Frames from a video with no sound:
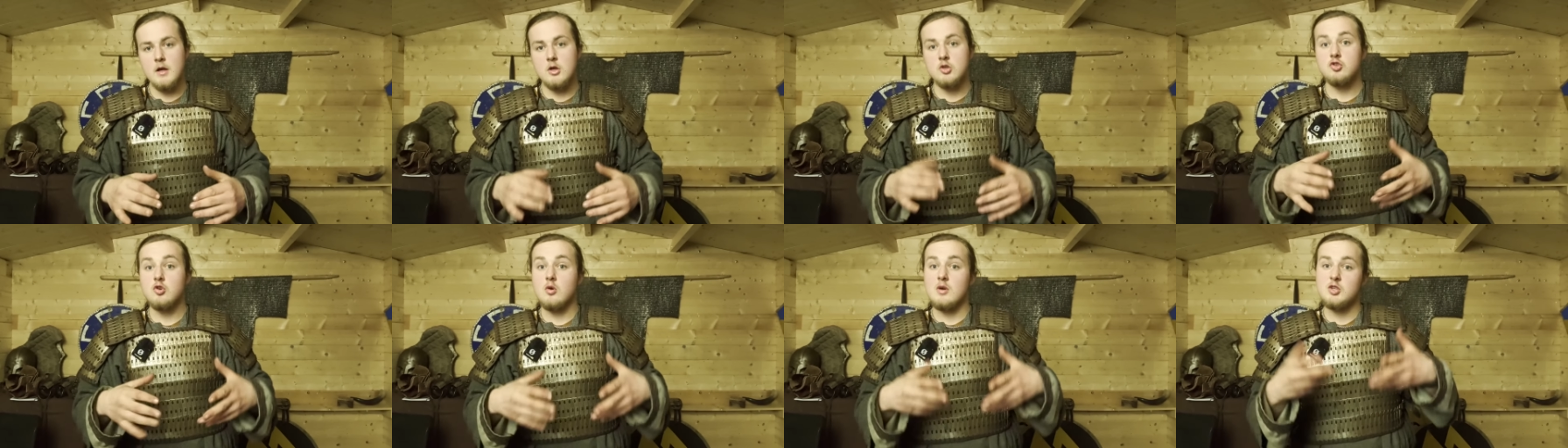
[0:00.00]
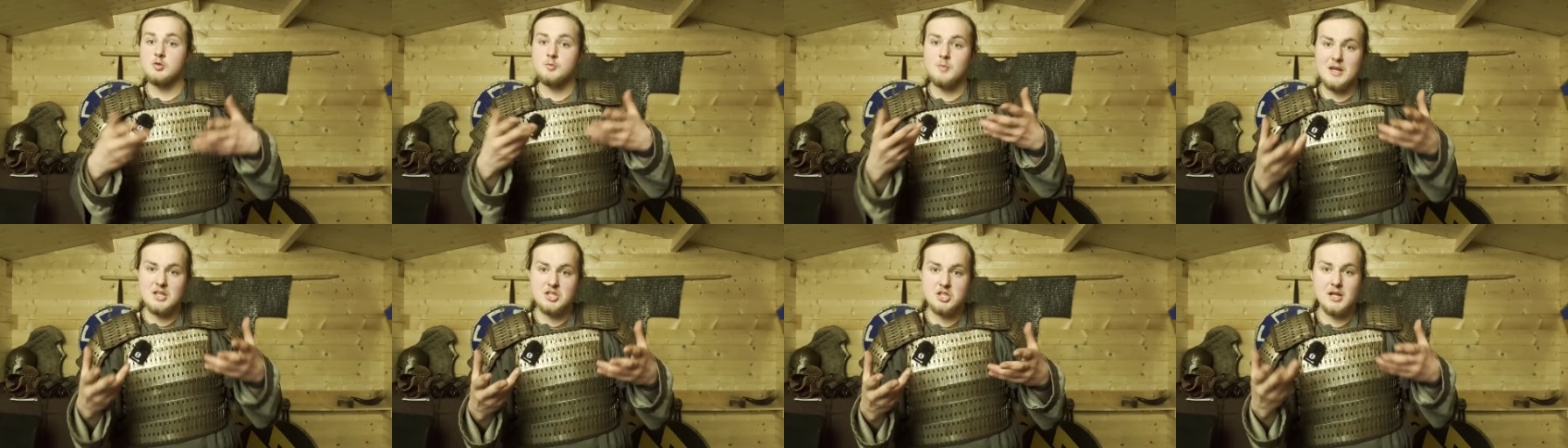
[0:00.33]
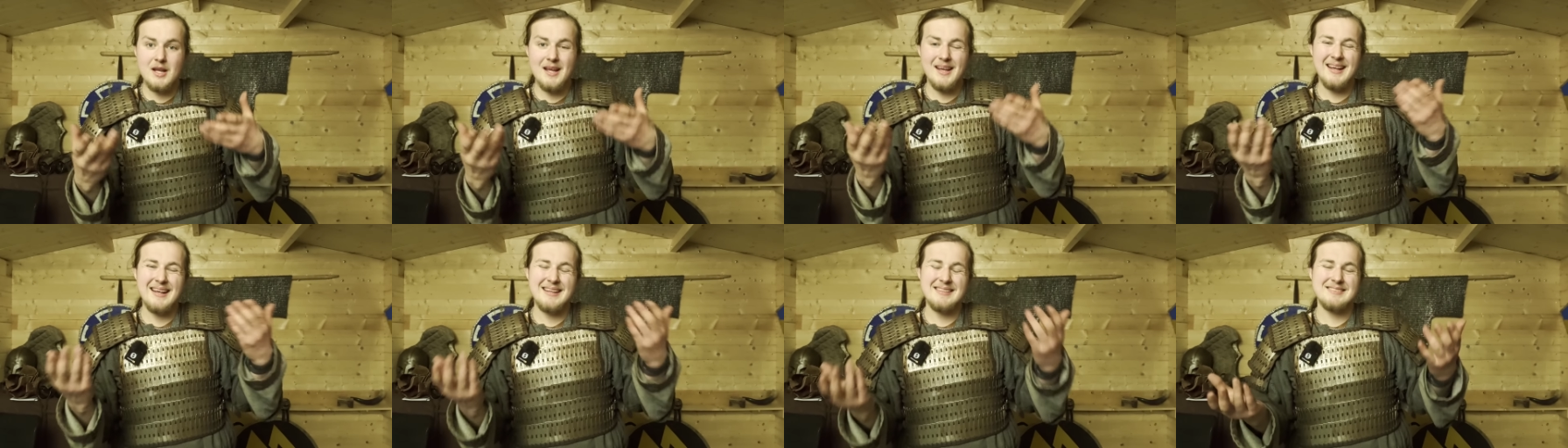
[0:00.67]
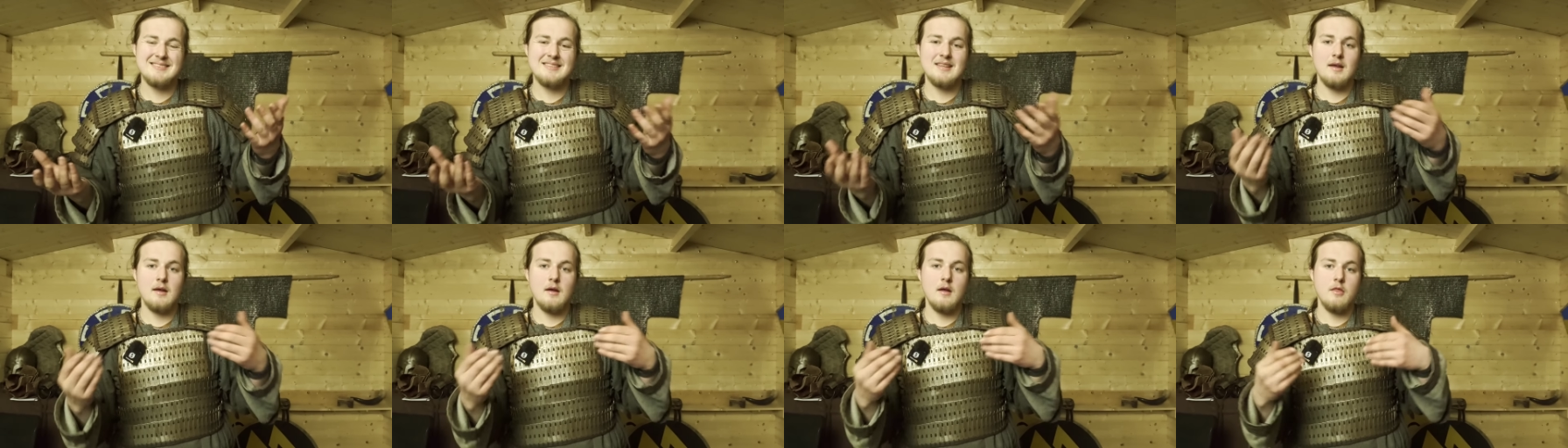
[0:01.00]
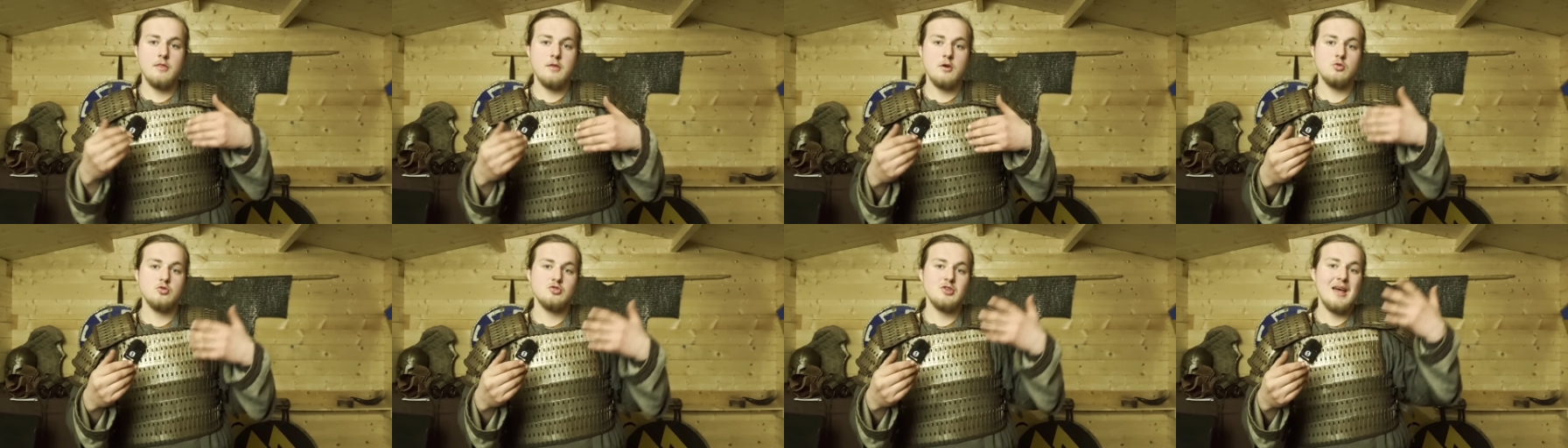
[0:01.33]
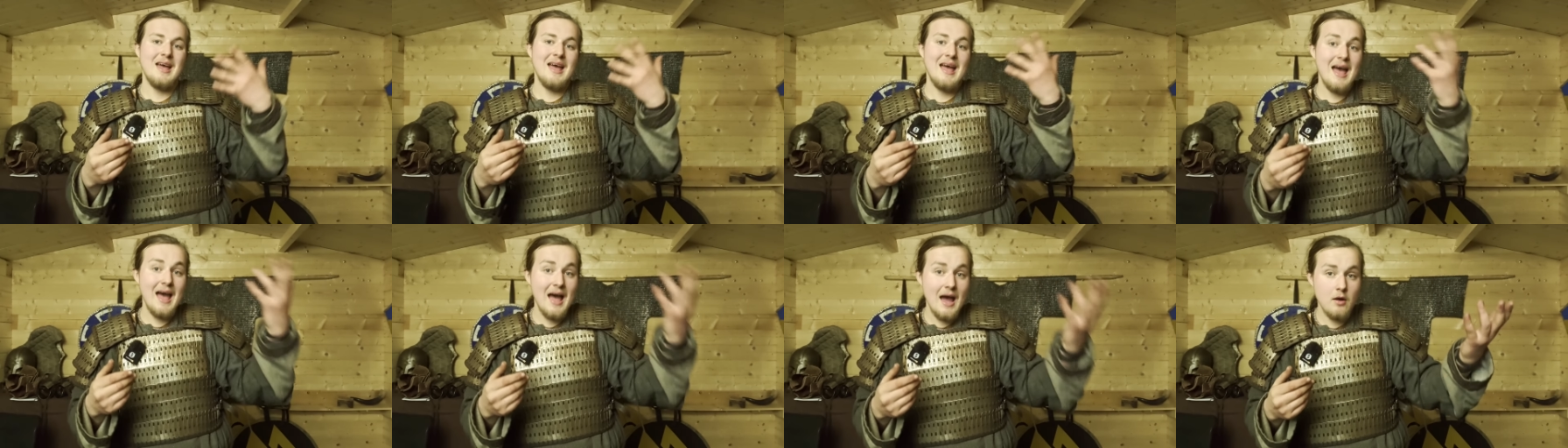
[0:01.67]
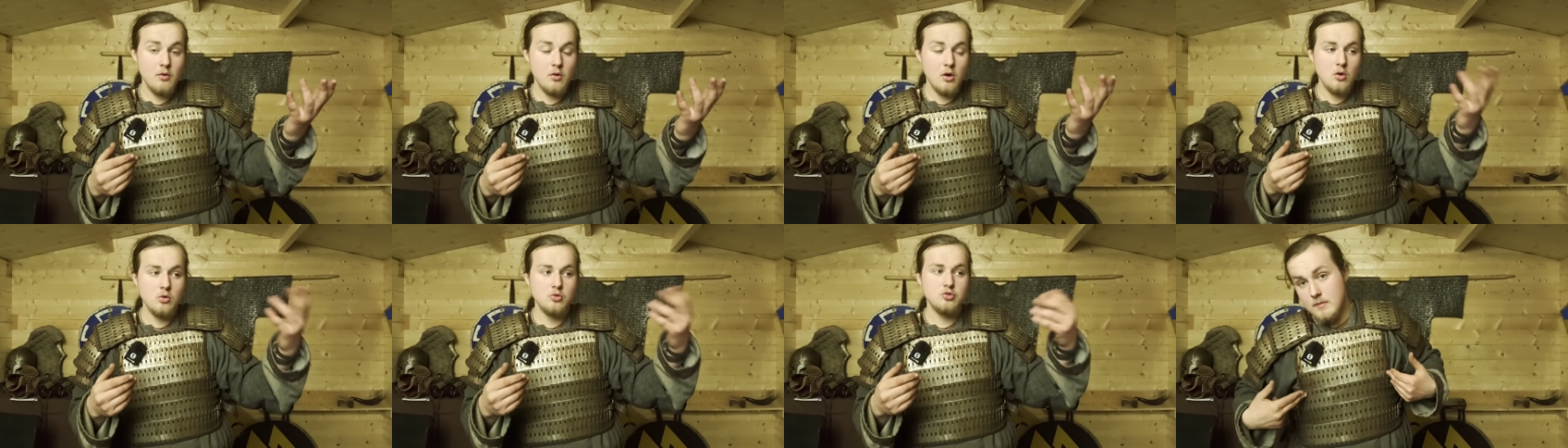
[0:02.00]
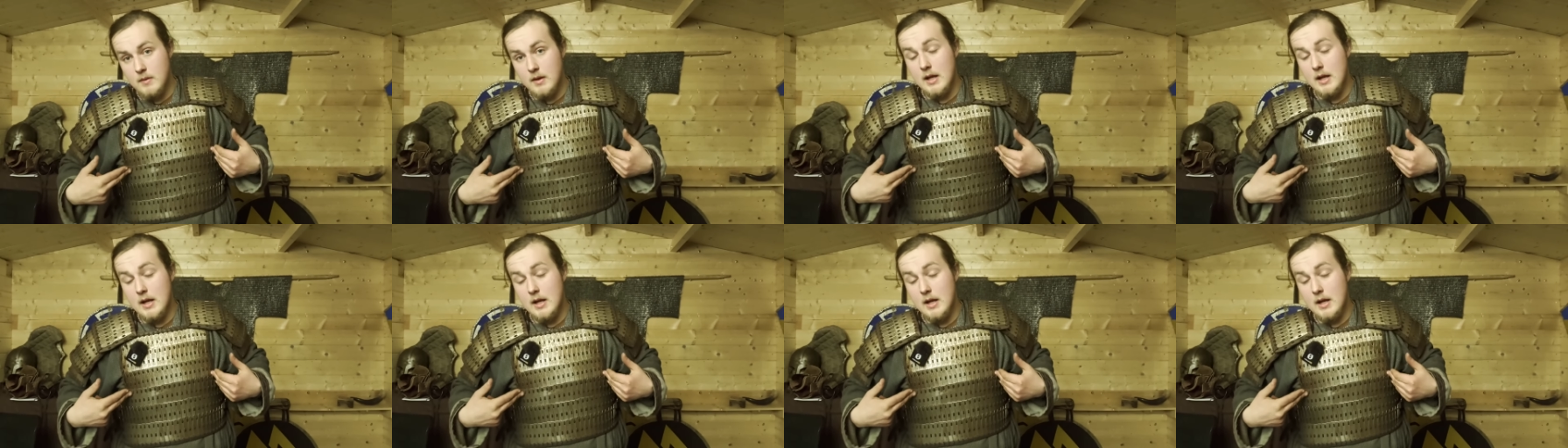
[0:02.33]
So especially against those arrows,